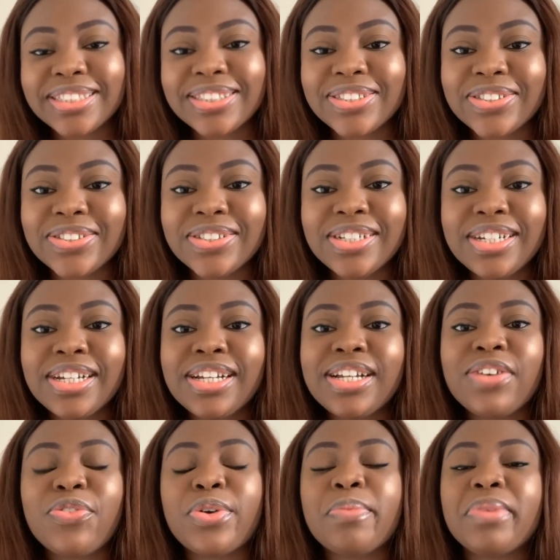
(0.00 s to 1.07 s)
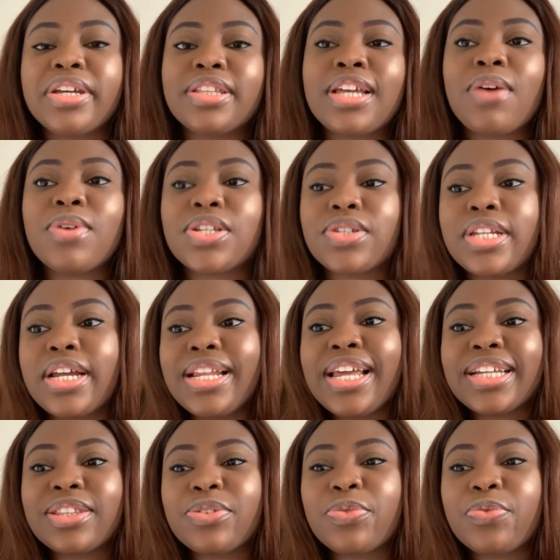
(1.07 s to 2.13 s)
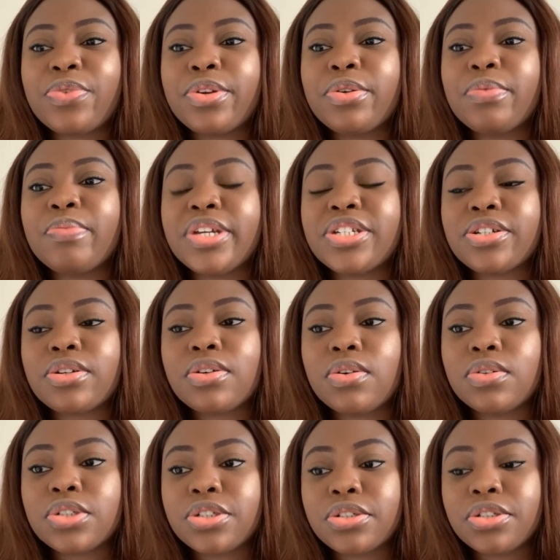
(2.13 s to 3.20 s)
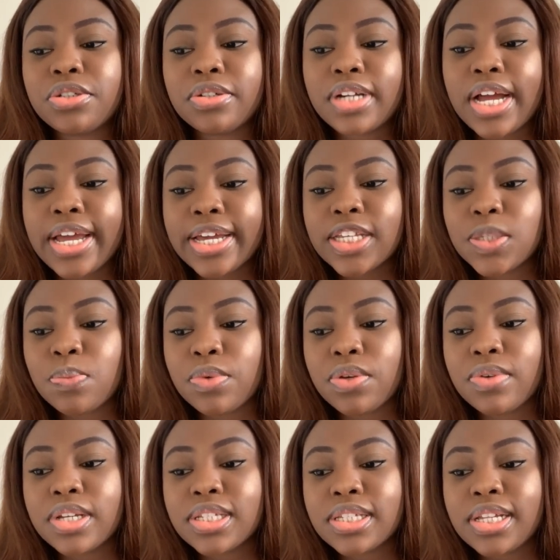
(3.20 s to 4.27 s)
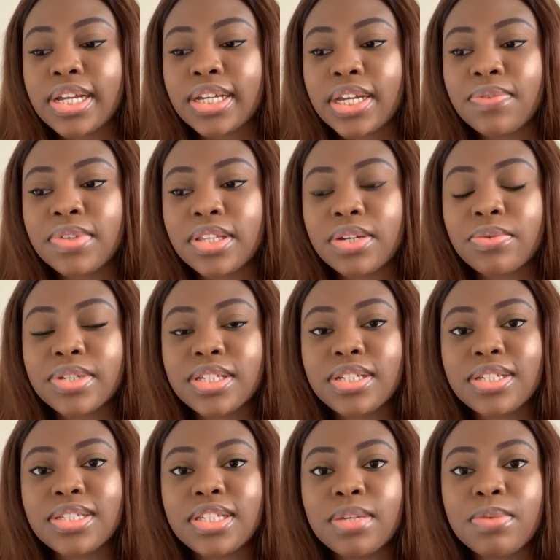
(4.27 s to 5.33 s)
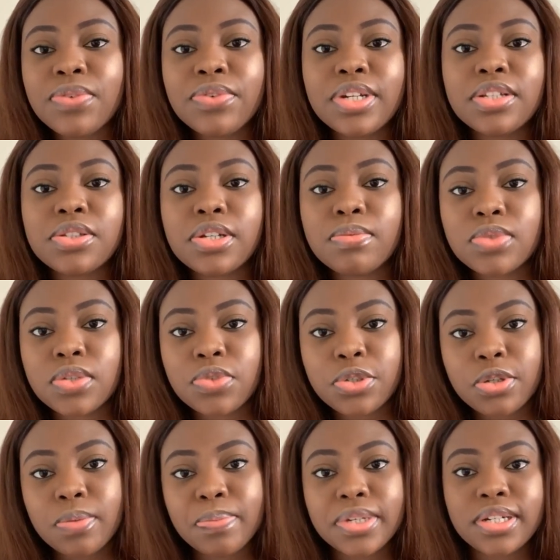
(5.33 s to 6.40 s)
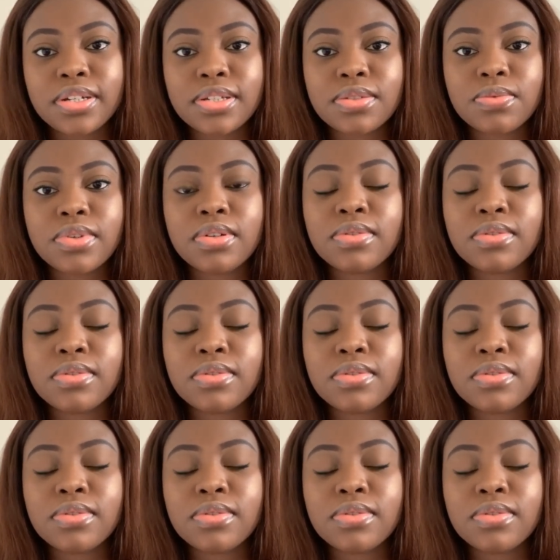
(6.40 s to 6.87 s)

So for me, that was like the real major culture shock I experienced. Like everything wasn't the same, even in terms of shopping as well.